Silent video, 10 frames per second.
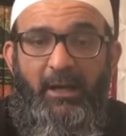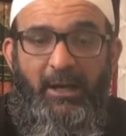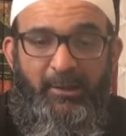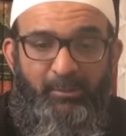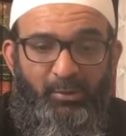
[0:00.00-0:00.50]

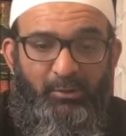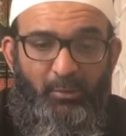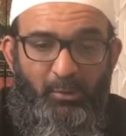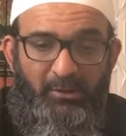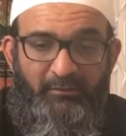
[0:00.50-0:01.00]
and he put
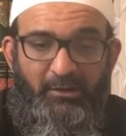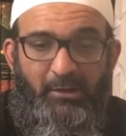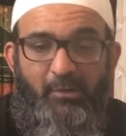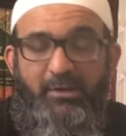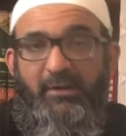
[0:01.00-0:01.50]
all of the
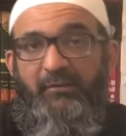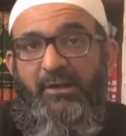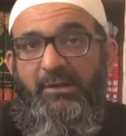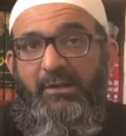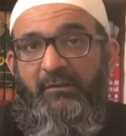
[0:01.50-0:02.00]
gold in
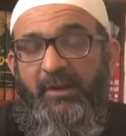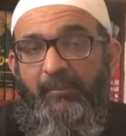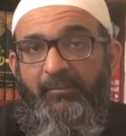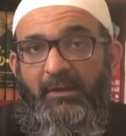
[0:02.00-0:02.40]
front of him,